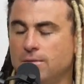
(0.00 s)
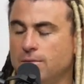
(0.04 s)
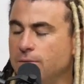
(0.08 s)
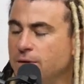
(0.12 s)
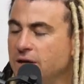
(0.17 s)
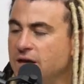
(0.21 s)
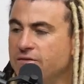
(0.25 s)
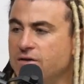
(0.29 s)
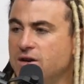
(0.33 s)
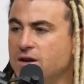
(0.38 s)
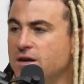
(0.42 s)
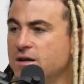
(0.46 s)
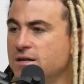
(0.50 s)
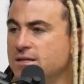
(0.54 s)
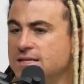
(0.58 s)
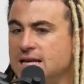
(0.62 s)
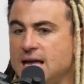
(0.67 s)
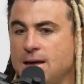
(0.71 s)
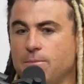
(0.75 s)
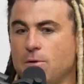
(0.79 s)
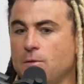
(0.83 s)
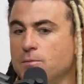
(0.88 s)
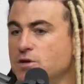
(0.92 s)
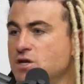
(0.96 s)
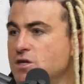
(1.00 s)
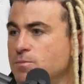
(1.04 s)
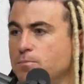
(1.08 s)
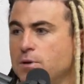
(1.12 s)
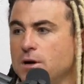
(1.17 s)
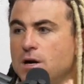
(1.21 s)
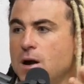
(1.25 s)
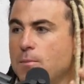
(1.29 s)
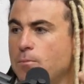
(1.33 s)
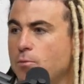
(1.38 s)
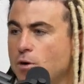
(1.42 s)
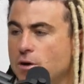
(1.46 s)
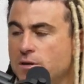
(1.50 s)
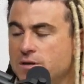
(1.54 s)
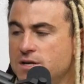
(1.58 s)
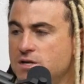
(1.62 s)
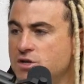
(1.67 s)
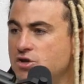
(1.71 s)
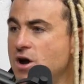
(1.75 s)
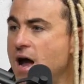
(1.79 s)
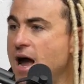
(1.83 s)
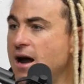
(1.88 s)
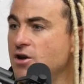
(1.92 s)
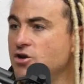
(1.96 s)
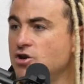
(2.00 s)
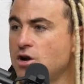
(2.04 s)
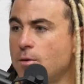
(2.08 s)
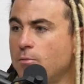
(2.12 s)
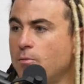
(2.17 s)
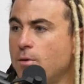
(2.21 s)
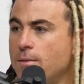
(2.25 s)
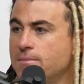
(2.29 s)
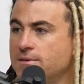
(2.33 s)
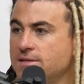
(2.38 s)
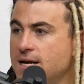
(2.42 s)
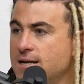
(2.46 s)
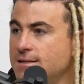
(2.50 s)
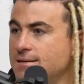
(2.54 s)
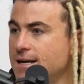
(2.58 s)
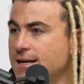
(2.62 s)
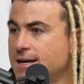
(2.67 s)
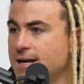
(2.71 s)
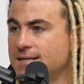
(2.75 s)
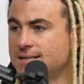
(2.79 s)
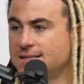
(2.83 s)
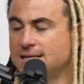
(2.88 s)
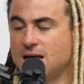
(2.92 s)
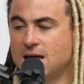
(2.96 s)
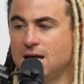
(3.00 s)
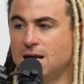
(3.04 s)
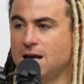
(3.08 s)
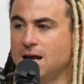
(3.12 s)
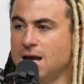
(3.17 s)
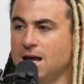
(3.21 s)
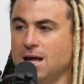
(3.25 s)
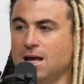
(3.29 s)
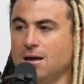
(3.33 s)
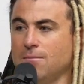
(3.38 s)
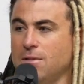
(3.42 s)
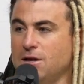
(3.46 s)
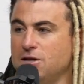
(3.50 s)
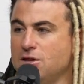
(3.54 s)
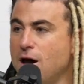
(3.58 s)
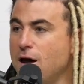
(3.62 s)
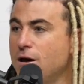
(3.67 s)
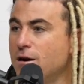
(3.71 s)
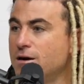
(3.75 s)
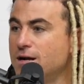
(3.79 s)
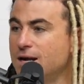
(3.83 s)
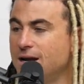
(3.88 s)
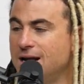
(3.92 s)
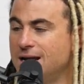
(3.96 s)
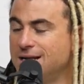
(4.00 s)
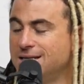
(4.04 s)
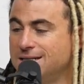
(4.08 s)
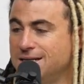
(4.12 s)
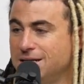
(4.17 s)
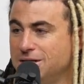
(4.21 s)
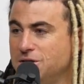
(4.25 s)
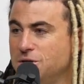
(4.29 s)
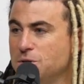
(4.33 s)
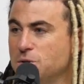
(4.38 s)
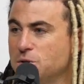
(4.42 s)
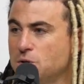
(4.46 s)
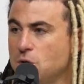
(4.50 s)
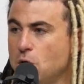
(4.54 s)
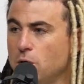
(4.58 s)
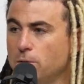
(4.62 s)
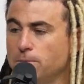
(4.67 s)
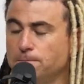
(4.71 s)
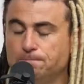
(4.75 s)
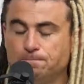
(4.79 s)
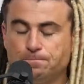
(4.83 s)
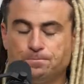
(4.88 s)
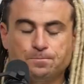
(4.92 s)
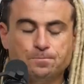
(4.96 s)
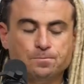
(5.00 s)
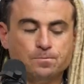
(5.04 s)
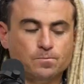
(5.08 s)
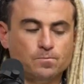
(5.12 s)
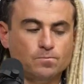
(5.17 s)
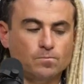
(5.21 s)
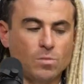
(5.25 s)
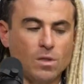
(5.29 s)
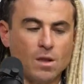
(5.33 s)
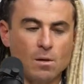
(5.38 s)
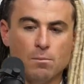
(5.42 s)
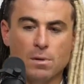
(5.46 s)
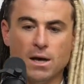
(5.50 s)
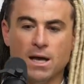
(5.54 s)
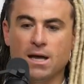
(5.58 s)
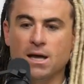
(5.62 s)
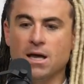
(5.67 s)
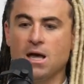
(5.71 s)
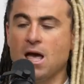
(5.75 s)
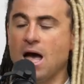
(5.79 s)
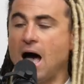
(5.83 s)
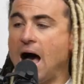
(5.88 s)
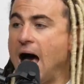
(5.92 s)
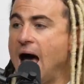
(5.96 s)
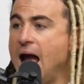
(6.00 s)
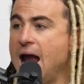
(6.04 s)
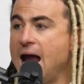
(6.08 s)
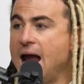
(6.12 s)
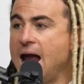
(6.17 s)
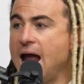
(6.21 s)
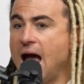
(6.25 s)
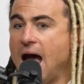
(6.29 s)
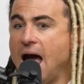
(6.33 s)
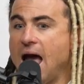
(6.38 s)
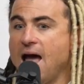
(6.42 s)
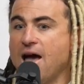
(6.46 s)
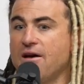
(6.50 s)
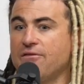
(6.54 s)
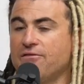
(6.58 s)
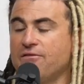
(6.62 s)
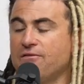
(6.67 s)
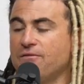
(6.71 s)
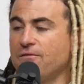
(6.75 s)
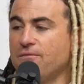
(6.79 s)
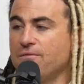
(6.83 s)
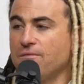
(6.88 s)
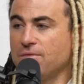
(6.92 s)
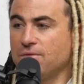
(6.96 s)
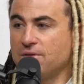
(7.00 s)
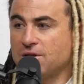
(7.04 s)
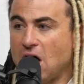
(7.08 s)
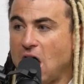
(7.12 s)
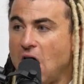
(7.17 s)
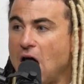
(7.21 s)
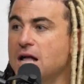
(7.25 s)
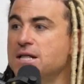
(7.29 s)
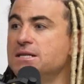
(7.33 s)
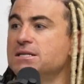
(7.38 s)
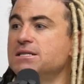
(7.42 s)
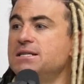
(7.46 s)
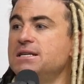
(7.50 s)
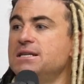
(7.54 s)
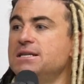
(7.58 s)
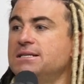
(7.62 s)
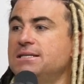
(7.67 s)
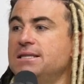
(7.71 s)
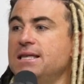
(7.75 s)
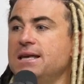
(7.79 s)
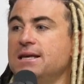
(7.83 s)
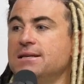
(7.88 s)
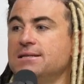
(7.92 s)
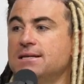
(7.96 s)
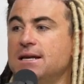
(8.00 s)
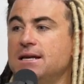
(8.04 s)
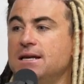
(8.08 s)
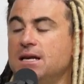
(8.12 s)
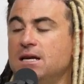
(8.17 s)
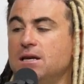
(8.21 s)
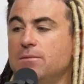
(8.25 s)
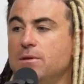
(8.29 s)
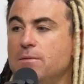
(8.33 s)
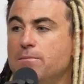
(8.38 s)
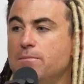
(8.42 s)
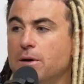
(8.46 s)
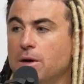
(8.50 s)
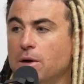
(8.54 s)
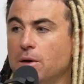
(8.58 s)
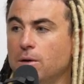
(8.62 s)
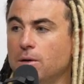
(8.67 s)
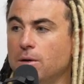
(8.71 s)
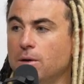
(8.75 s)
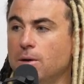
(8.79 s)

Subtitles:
give you a good example, just putting up one of these drag and drop websites. Like I said, my daughter did it at 6 years old, but I have tons of these things that need to be built.